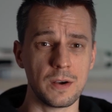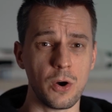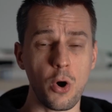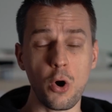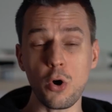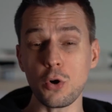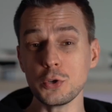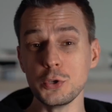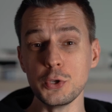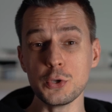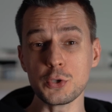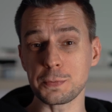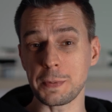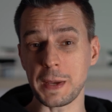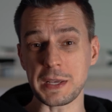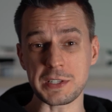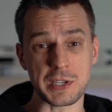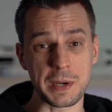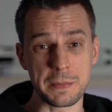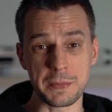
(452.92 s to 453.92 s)
All new
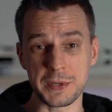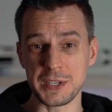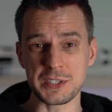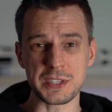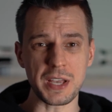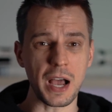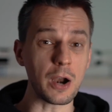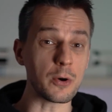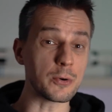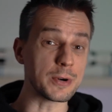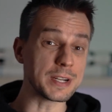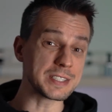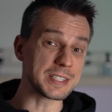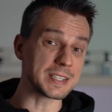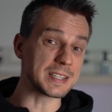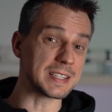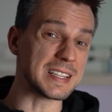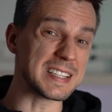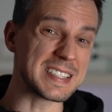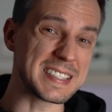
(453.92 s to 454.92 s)
space companies are racing
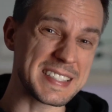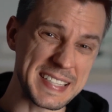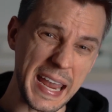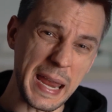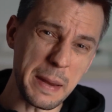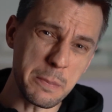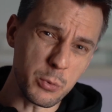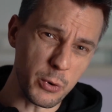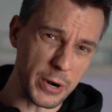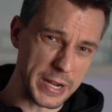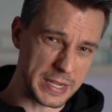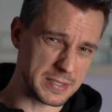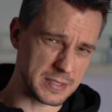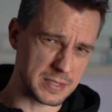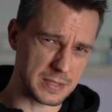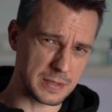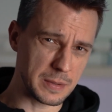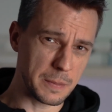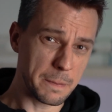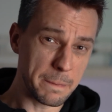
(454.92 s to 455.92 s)
in the same race,
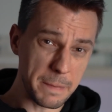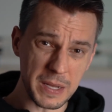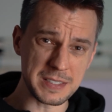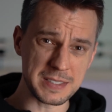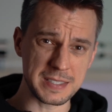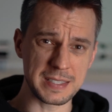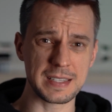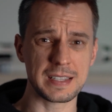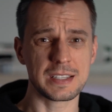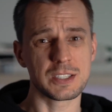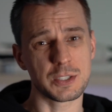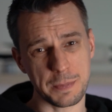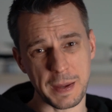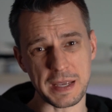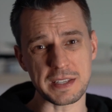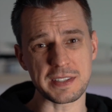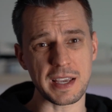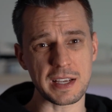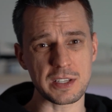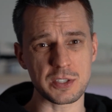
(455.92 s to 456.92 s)
but
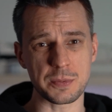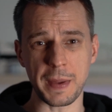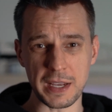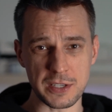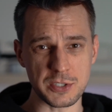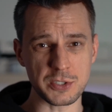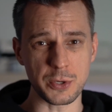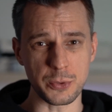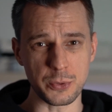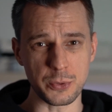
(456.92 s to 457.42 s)
SpaceX makes the